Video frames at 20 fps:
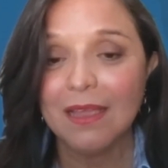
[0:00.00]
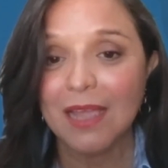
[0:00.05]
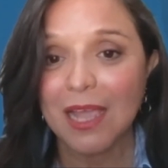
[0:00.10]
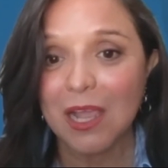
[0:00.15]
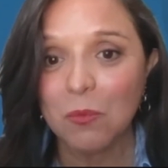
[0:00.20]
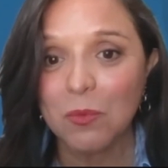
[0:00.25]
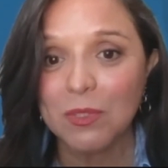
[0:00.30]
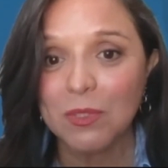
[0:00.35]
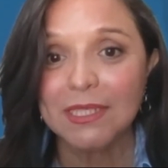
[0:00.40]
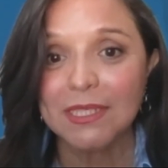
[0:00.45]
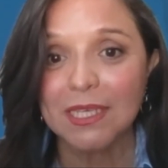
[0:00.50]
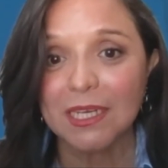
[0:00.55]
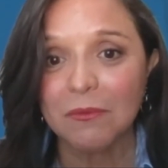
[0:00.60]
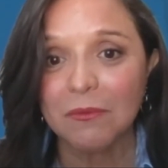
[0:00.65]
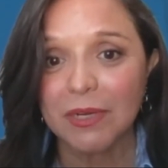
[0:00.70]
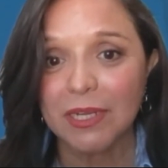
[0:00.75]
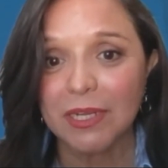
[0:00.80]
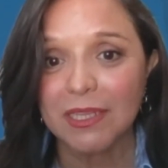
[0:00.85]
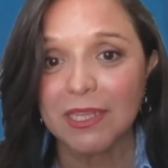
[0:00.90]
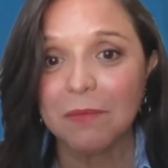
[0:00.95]
And we
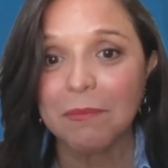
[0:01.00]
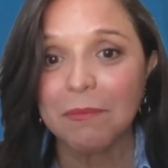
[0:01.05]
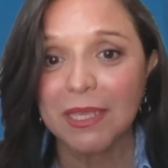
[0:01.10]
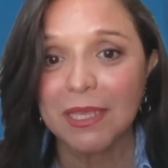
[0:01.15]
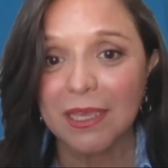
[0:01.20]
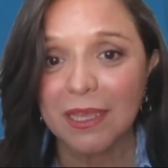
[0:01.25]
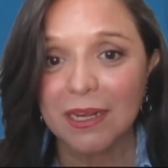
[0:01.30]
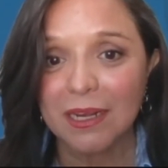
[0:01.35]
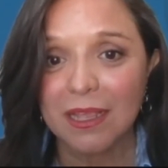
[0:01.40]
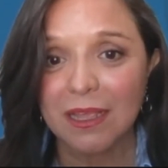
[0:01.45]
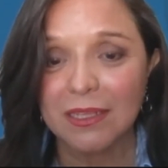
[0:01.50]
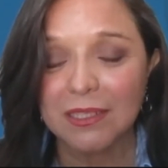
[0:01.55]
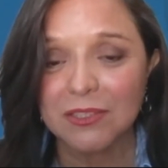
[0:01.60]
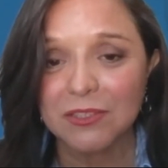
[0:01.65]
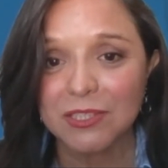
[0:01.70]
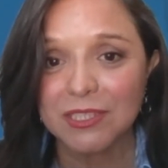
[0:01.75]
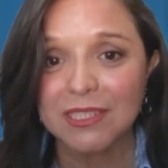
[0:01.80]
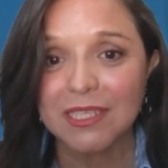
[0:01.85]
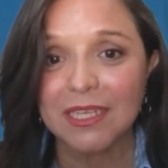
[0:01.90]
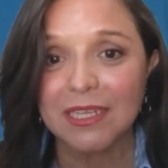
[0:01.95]
celebrate the Miguel
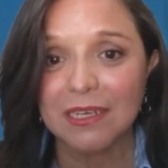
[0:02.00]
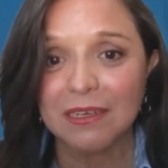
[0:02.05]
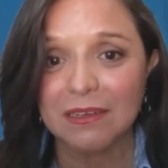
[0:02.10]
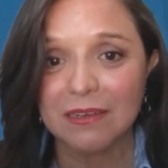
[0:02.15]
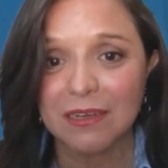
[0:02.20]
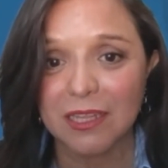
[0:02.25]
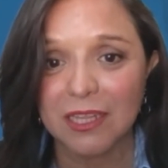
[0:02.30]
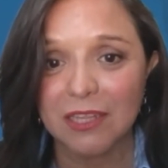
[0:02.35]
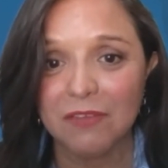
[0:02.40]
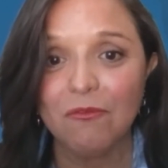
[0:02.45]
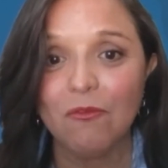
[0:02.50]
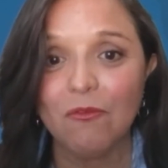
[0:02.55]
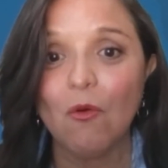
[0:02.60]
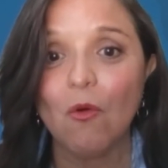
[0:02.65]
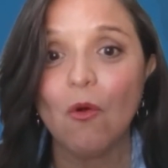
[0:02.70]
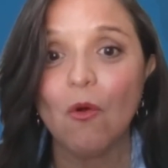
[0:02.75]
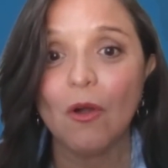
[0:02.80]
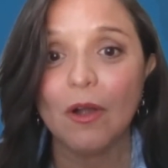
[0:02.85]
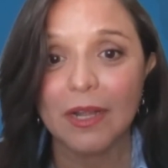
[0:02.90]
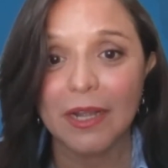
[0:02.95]
countries getting ready
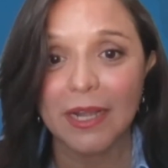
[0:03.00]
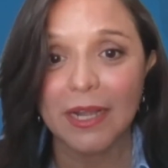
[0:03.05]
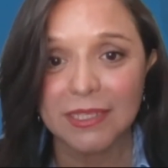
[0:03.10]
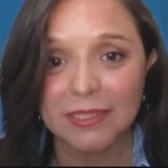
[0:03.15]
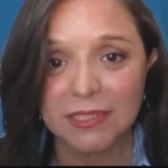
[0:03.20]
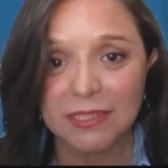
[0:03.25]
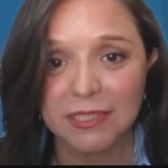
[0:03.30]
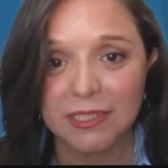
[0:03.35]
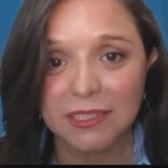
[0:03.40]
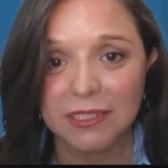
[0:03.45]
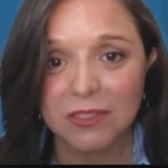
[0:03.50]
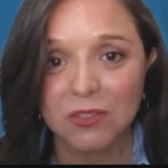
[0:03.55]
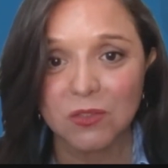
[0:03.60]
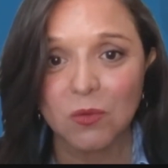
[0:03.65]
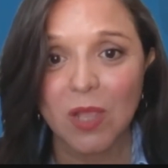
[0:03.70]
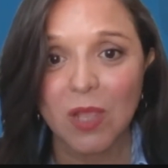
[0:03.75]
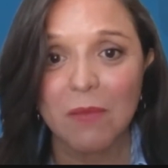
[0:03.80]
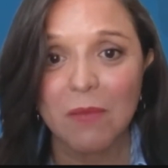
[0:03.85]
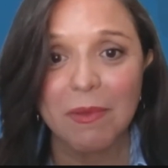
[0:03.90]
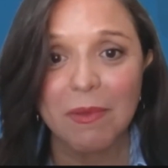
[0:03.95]
for next year
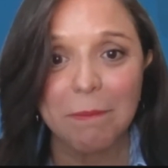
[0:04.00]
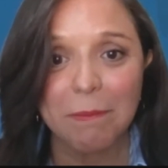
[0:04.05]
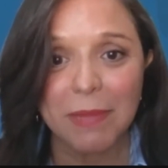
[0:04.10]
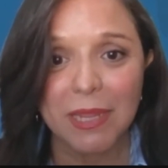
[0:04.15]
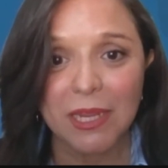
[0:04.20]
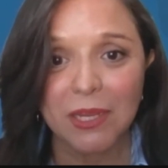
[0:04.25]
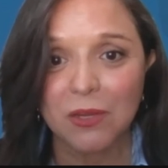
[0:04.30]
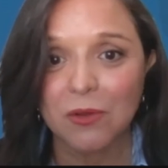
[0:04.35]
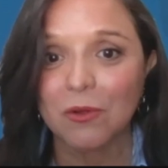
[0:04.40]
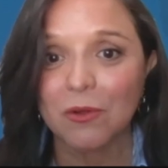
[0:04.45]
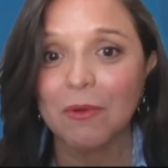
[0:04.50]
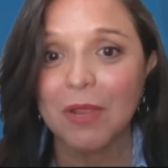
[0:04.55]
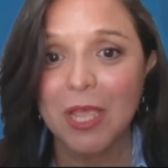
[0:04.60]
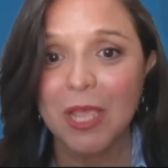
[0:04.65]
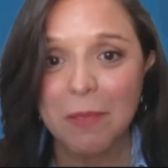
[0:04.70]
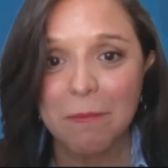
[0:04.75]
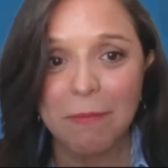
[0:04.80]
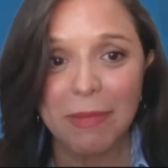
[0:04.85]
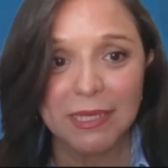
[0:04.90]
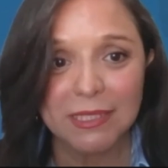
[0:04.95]
to have a major
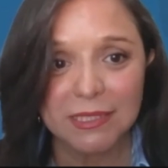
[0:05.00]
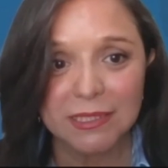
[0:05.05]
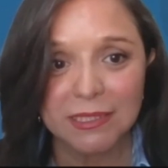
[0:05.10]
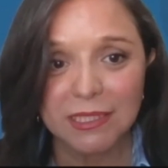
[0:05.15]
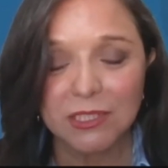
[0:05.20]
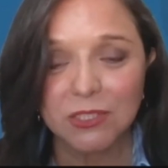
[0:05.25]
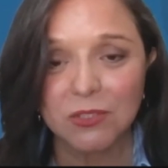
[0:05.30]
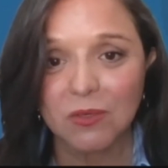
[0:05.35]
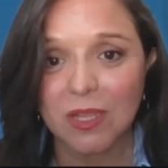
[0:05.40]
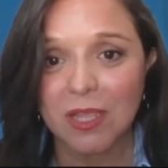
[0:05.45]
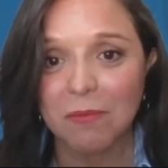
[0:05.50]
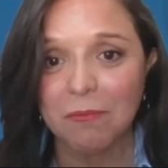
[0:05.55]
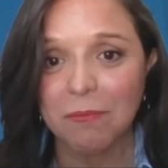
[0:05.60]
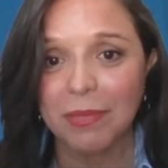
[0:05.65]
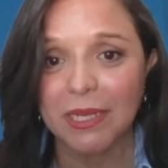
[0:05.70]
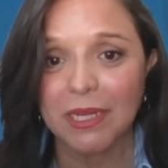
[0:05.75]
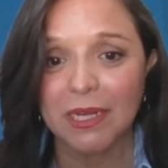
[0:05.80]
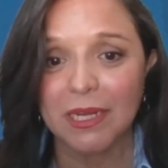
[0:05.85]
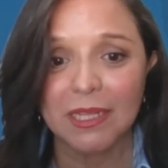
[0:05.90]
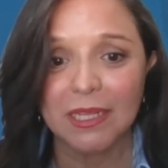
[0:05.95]
vaccination
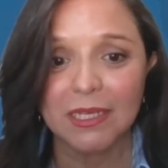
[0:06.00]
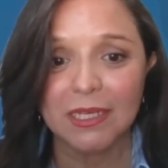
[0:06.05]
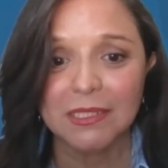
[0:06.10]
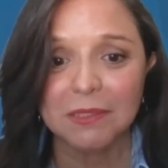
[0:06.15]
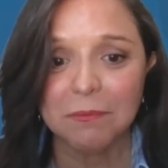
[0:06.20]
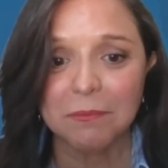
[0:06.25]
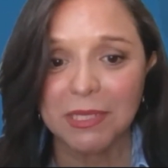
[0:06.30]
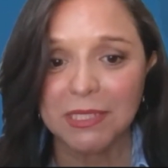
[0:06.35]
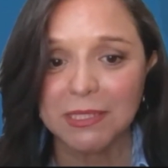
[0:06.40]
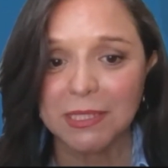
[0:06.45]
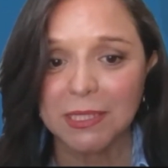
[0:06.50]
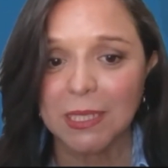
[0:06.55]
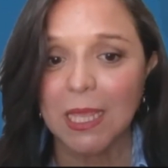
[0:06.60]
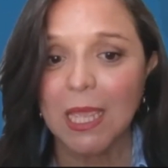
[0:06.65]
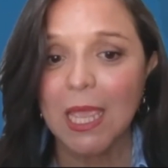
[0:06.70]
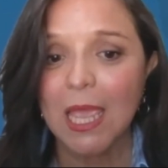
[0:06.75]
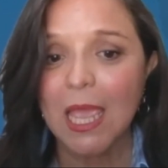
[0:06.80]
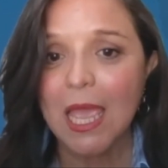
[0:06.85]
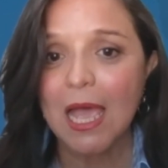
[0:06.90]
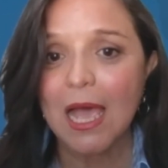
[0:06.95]
campaign against measles
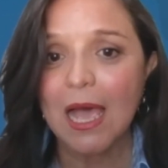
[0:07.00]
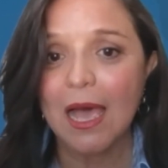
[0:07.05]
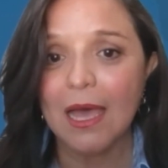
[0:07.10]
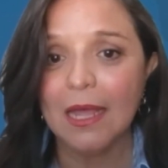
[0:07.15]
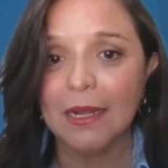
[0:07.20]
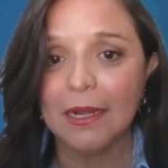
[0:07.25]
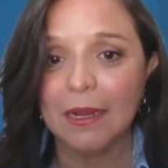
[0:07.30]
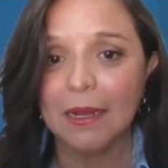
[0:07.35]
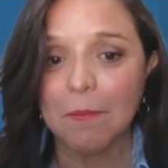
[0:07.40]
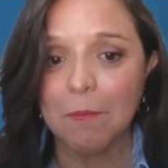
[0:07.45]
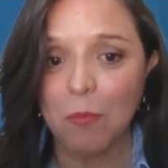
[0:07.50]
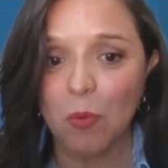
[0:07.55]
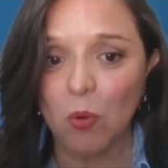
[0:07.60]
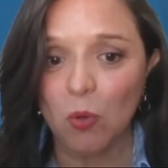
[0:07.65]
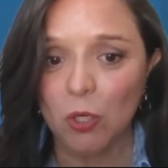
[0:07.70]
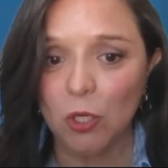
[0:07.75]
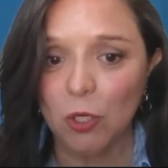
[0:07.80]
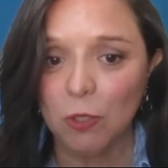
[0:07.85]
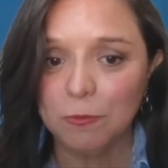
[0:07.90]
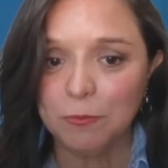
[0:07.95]
and
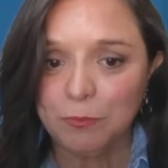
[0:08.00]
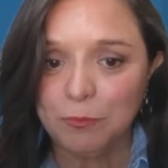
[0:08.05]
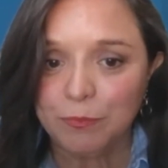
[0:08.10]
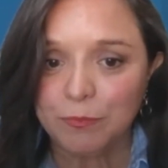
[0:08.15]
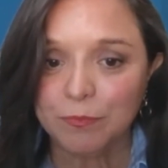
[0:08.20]
polio.